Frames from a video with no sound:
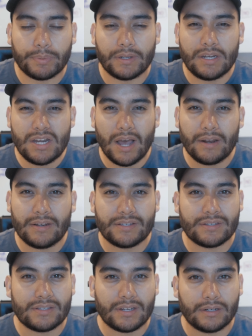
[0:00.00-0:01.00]
but not
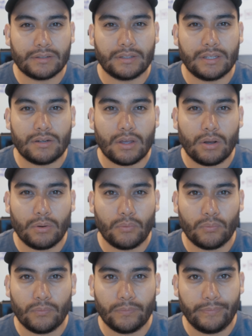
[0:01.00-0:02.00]
necessarily know
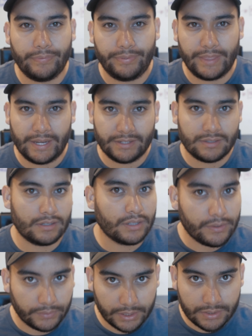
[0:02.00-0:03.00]
that it's a
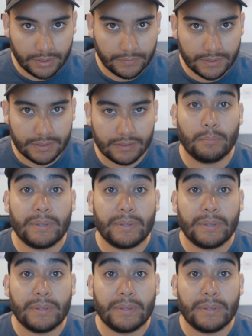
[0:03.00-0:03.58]
delivery service.